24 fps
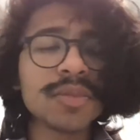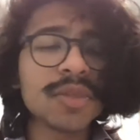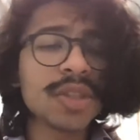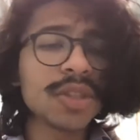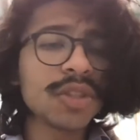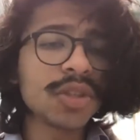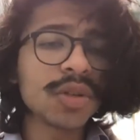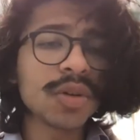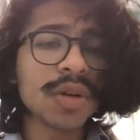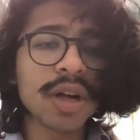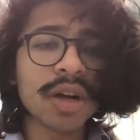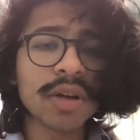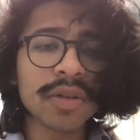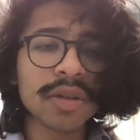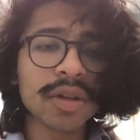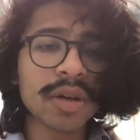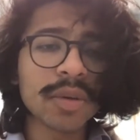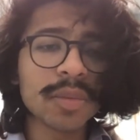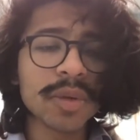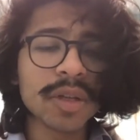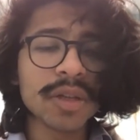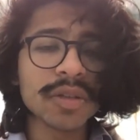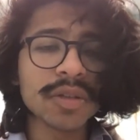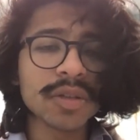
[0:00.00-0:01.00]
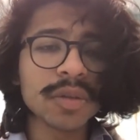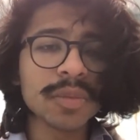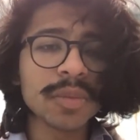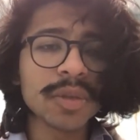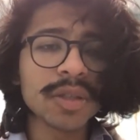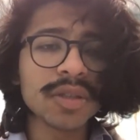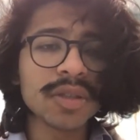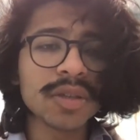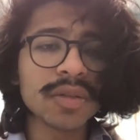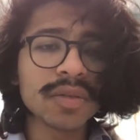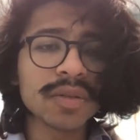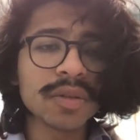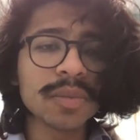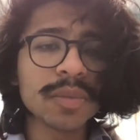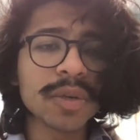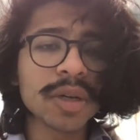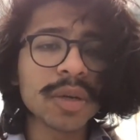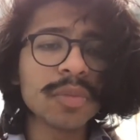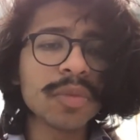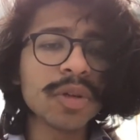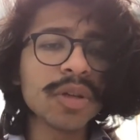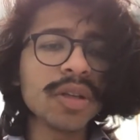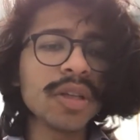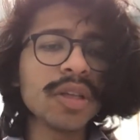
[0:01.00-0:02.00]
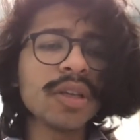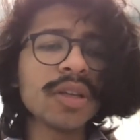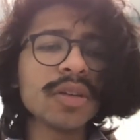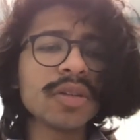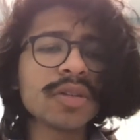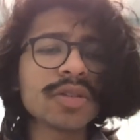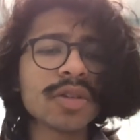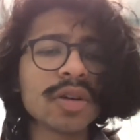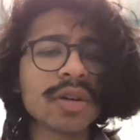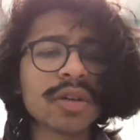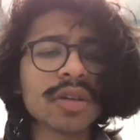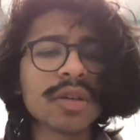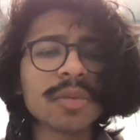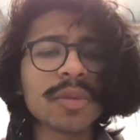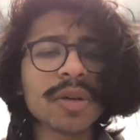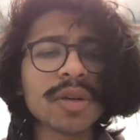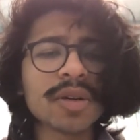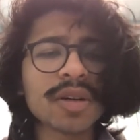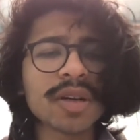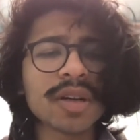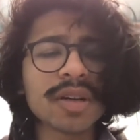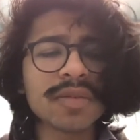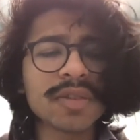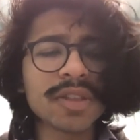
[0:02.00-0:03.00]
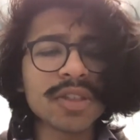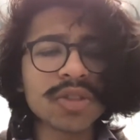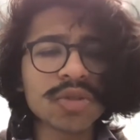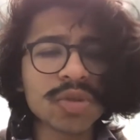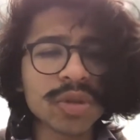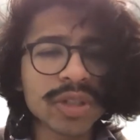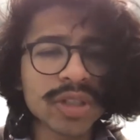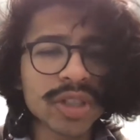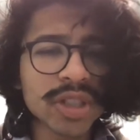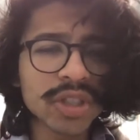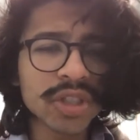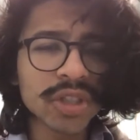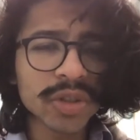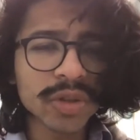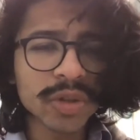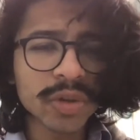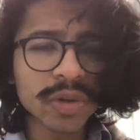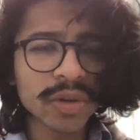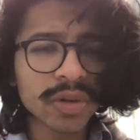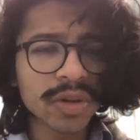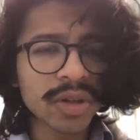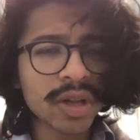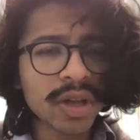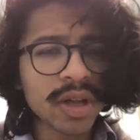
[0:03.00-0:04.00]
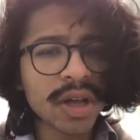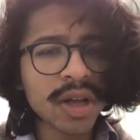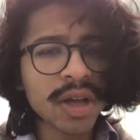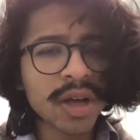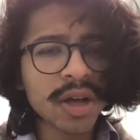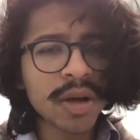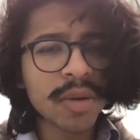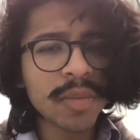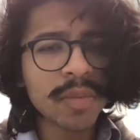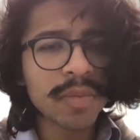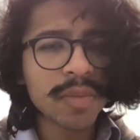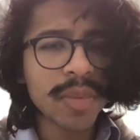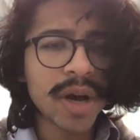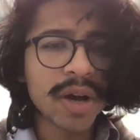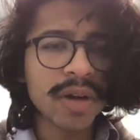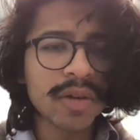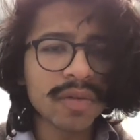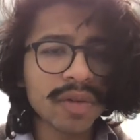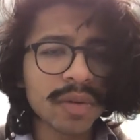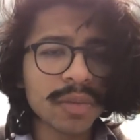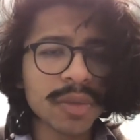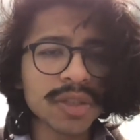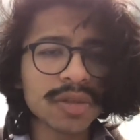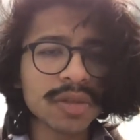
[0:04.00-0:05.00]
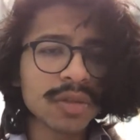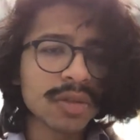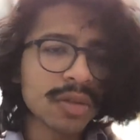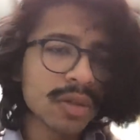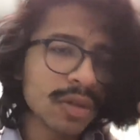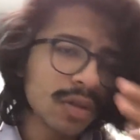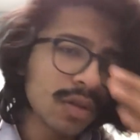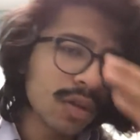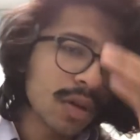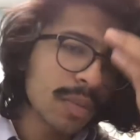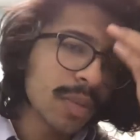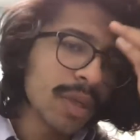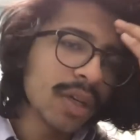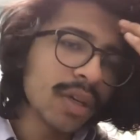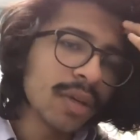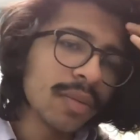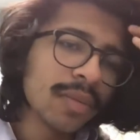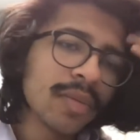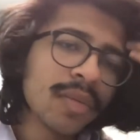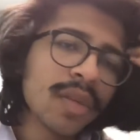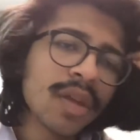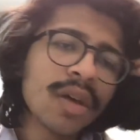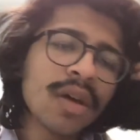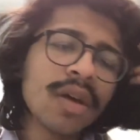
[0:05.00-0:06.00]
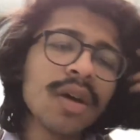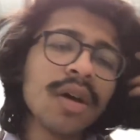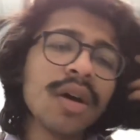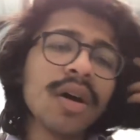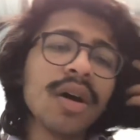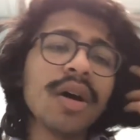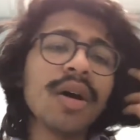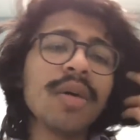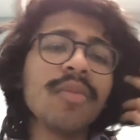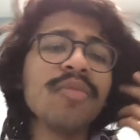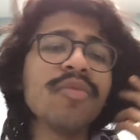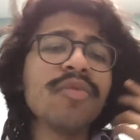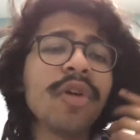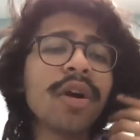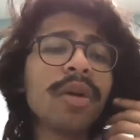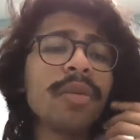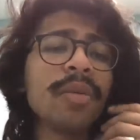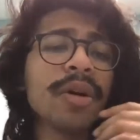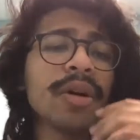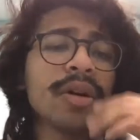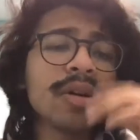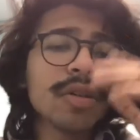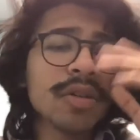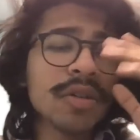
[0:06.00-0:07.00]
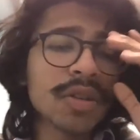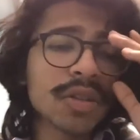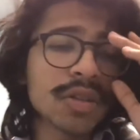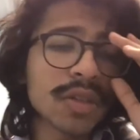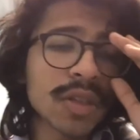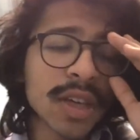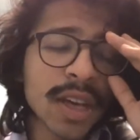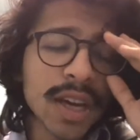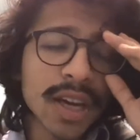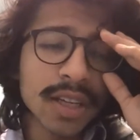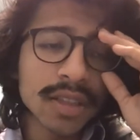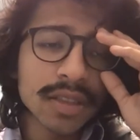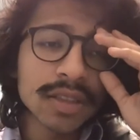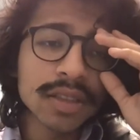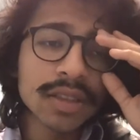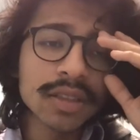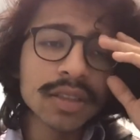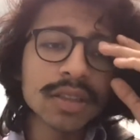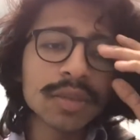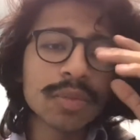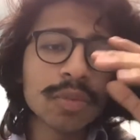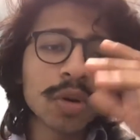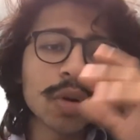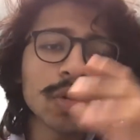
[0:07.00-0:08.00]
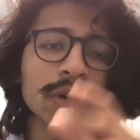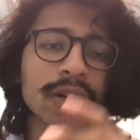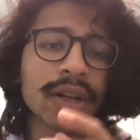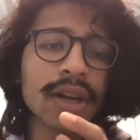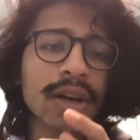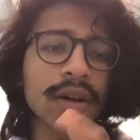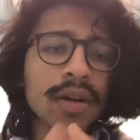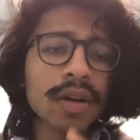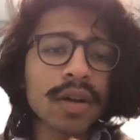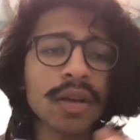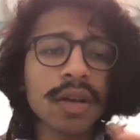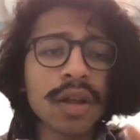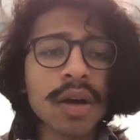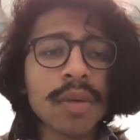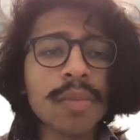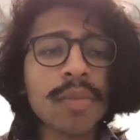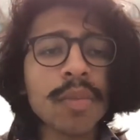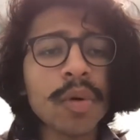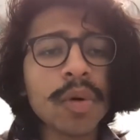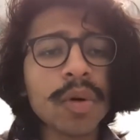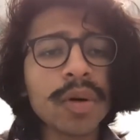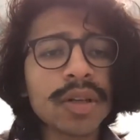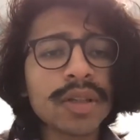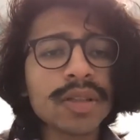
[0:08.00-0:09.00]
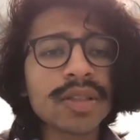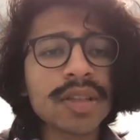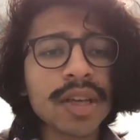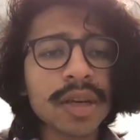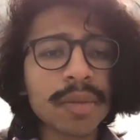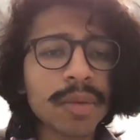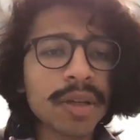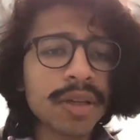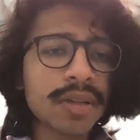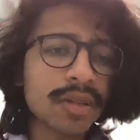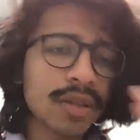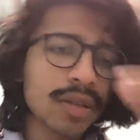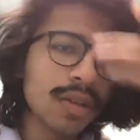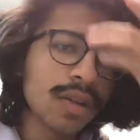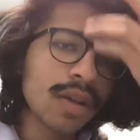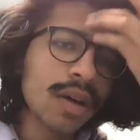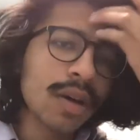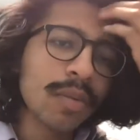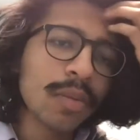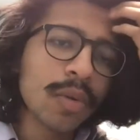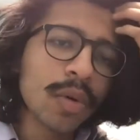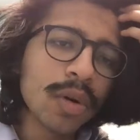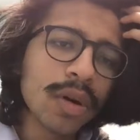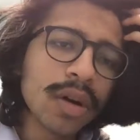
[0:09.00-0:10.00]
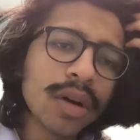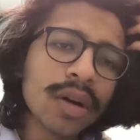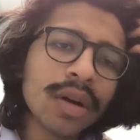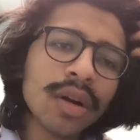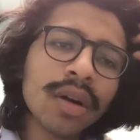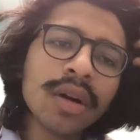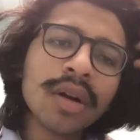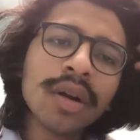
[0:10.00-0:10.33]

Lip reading: Digital health companies are a bit different, but I'm really here talking about kind of a traditional biopharmaceutical company. Pharma usually has these broken out a lot more and segmented a lot more.